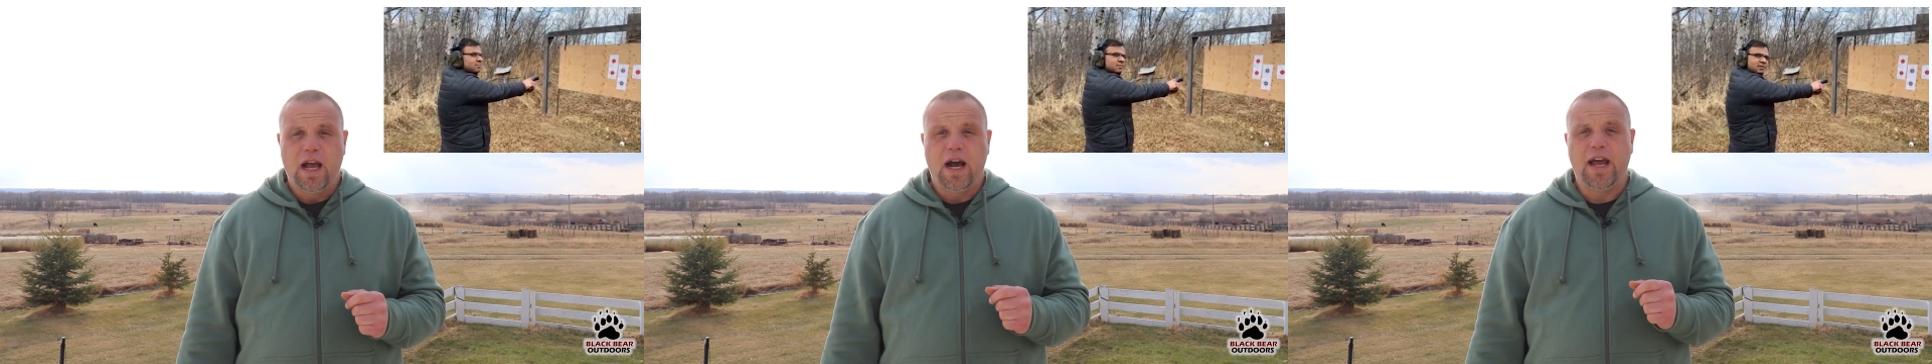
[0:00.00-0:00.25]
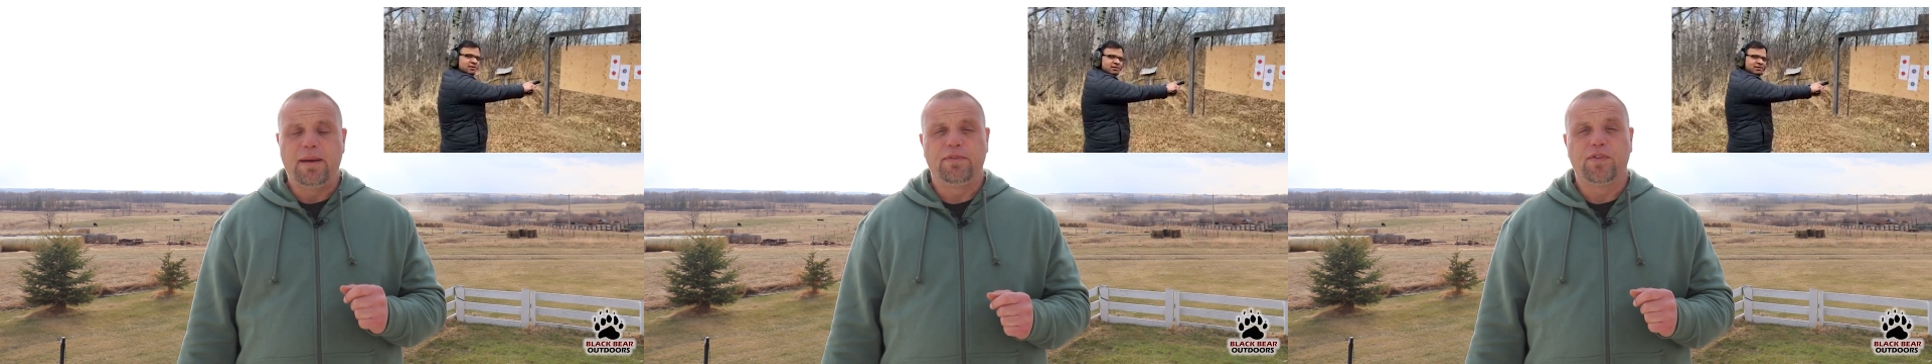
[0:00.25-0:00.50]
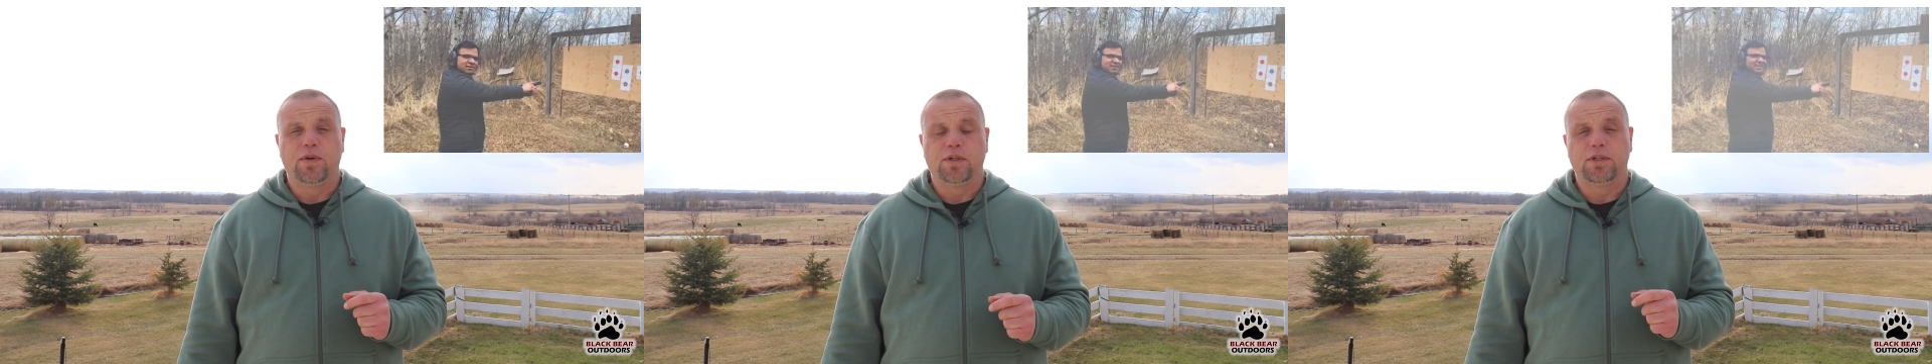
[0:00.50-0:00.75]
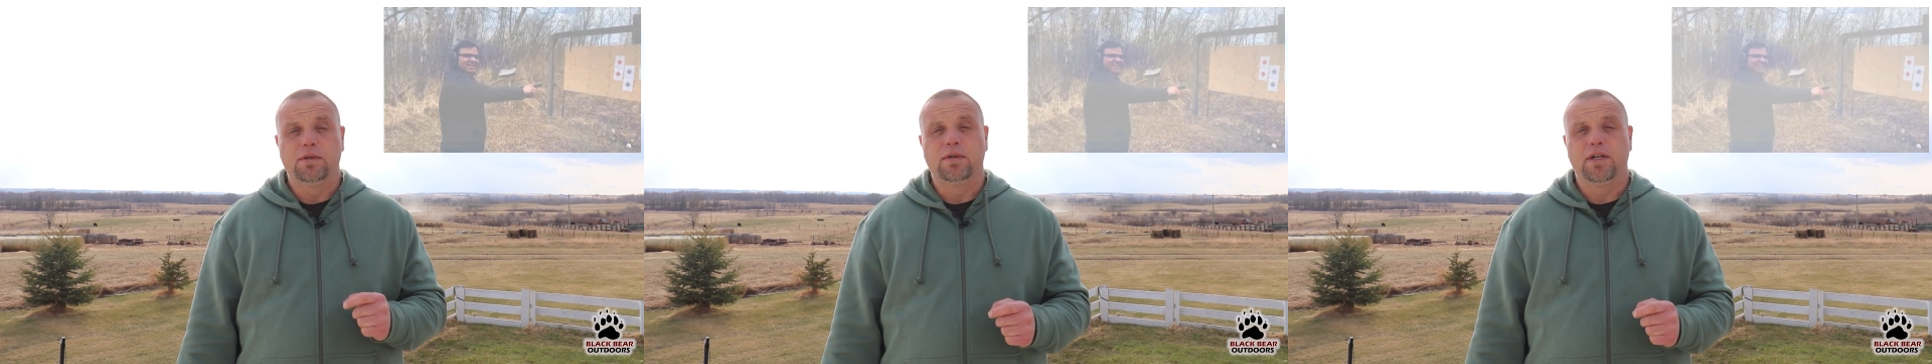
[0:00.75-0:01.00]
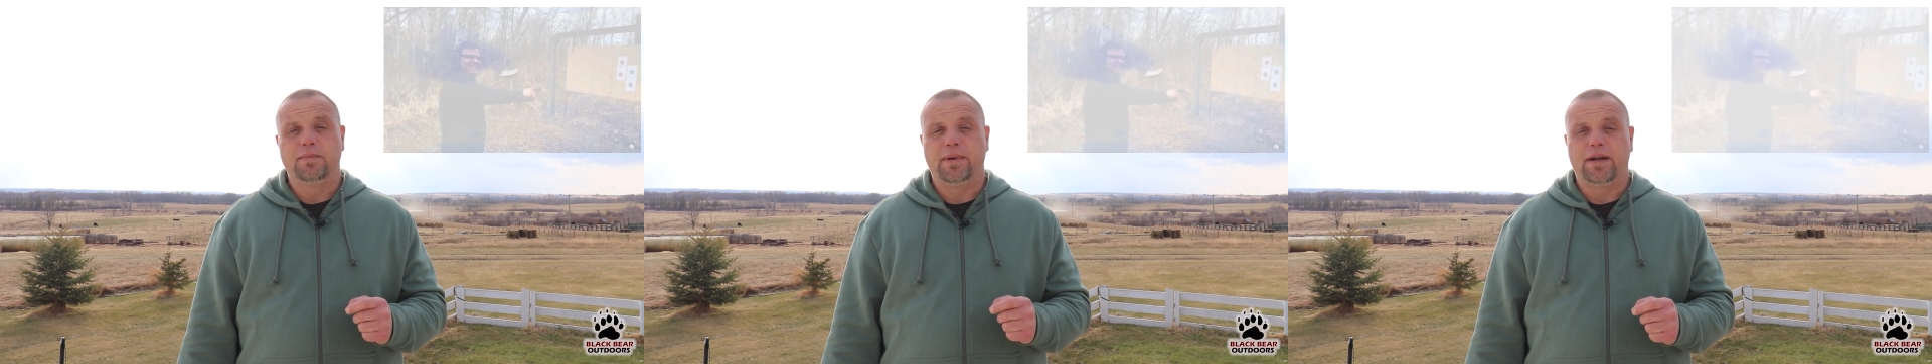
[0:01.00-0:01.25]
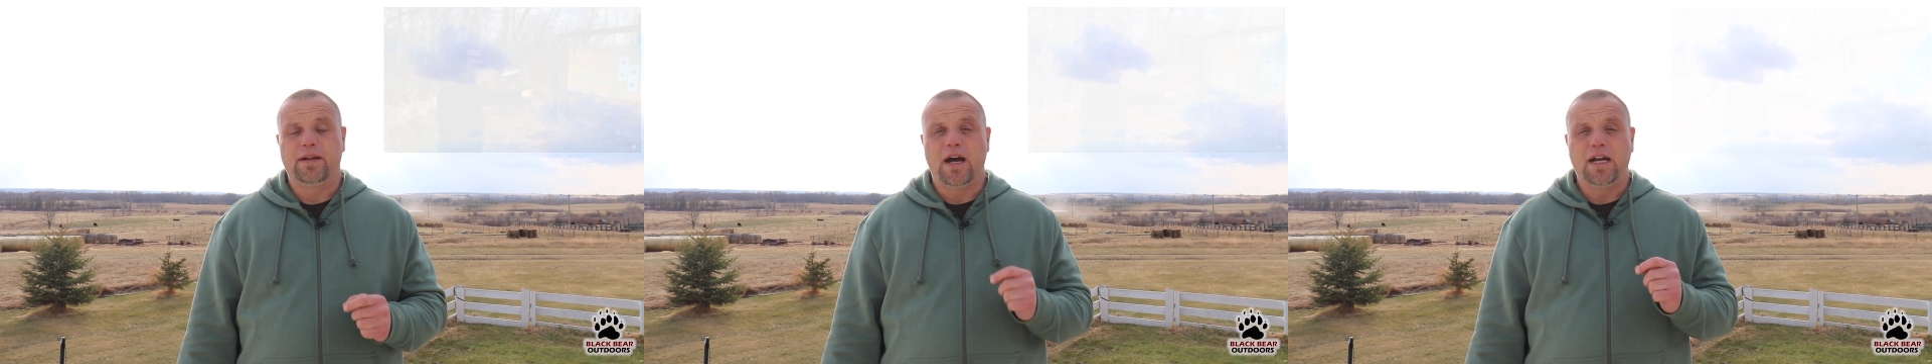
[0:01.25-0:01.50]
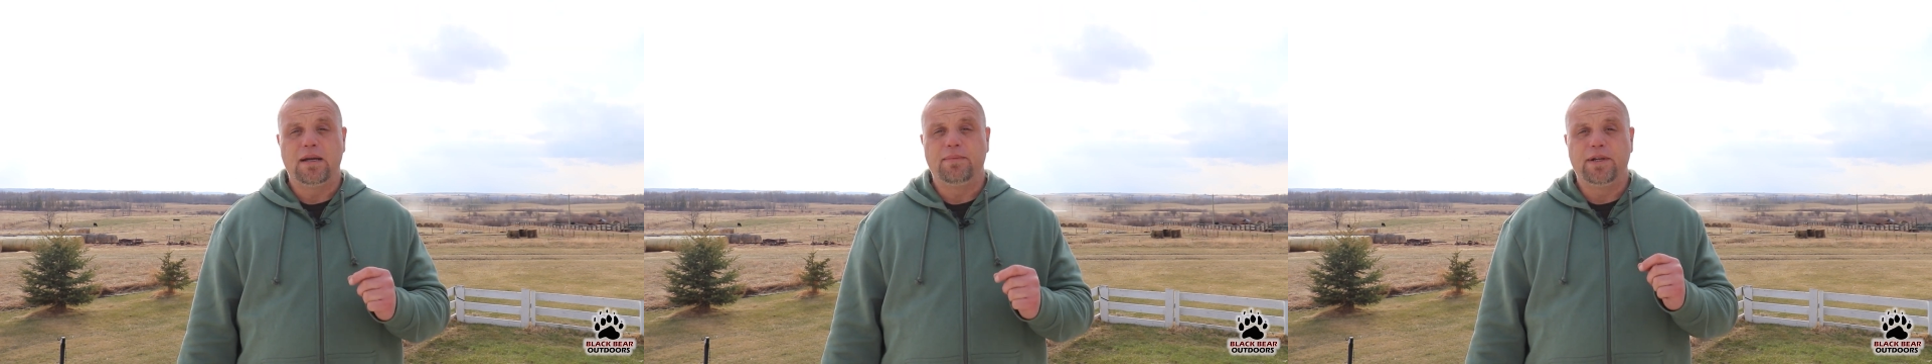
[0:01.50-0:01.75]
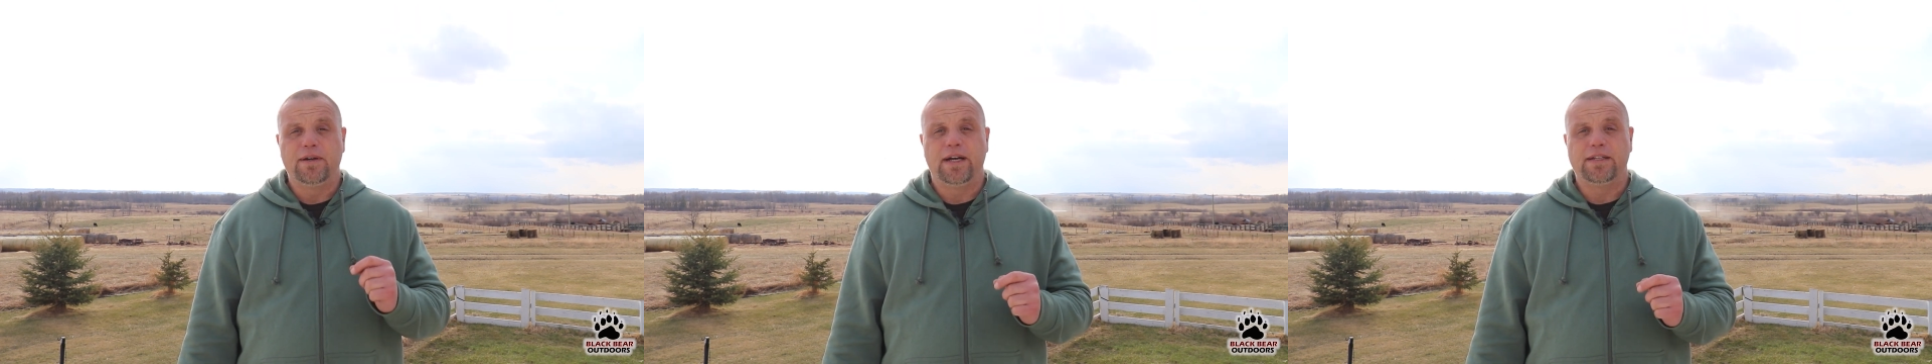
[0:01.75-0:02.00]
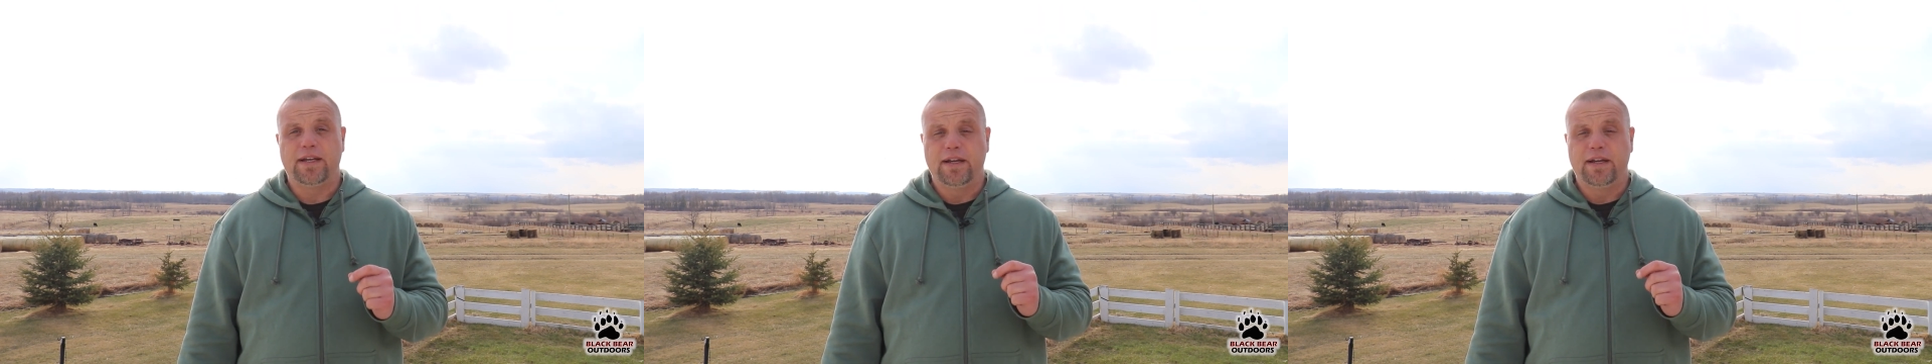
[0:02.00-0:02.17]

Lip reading: I am of course talking about IWI's